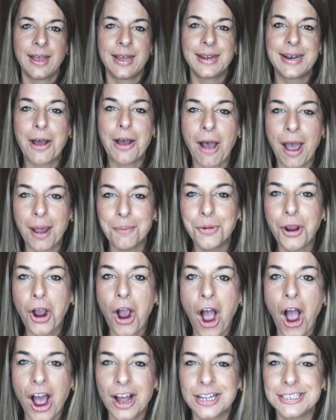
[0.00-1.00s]
Now, I'm
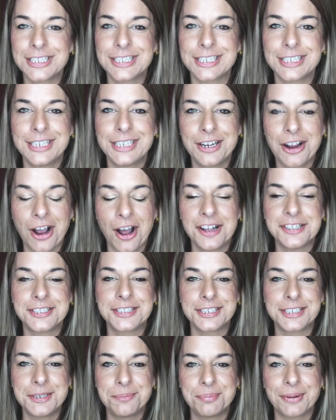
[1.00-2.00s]
constantly,
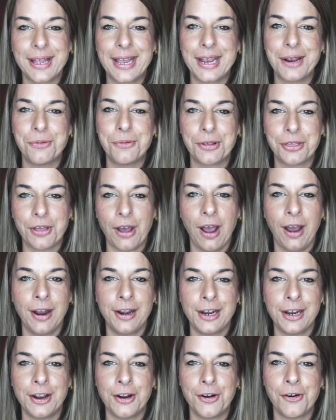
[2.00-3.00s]
constantly playing with
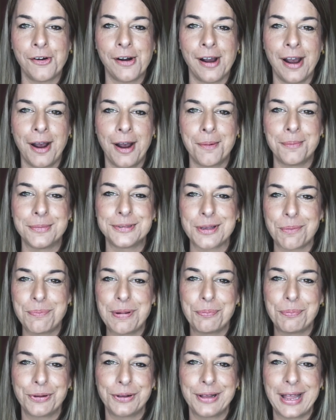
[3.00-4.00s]
audio. Um, some
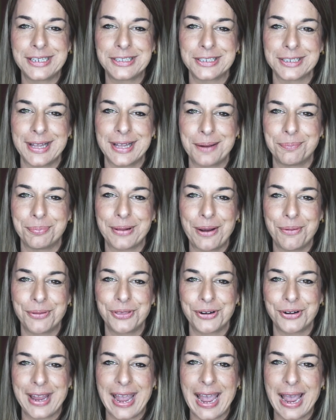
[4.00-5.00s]
people like to like play with
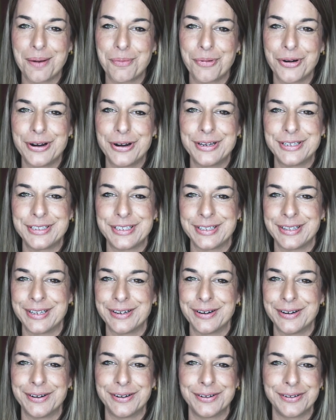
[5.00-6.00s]
their cameras and
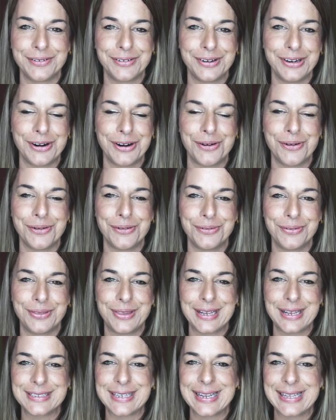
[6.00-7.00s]
their, you know,
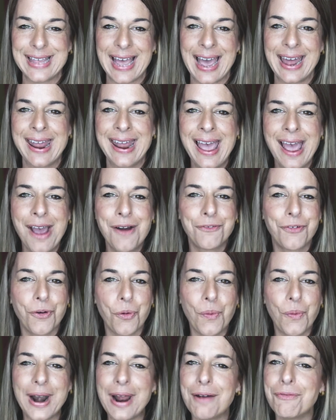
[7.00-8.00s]
things like that.
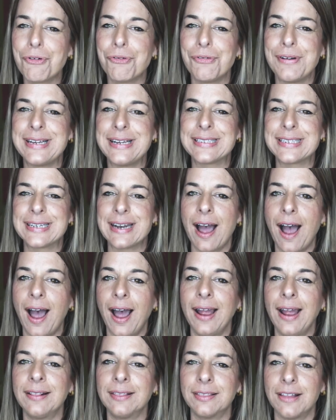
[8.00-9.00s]
For whatever reason,
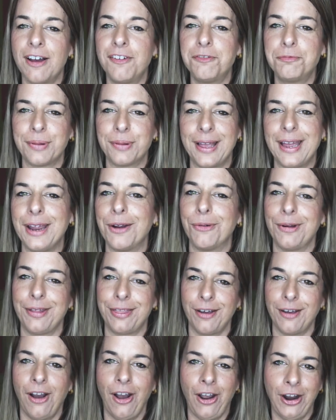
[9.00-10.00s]
I love playing
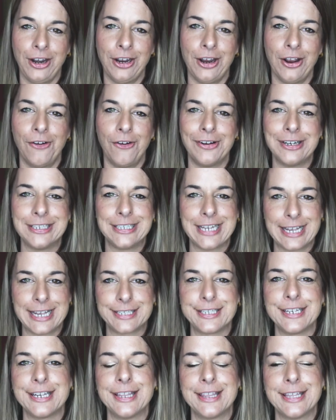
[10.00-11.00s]
with audio and
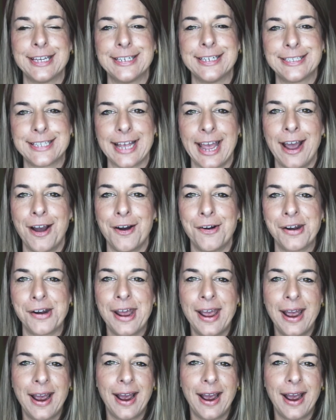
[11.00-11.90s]
testing things out.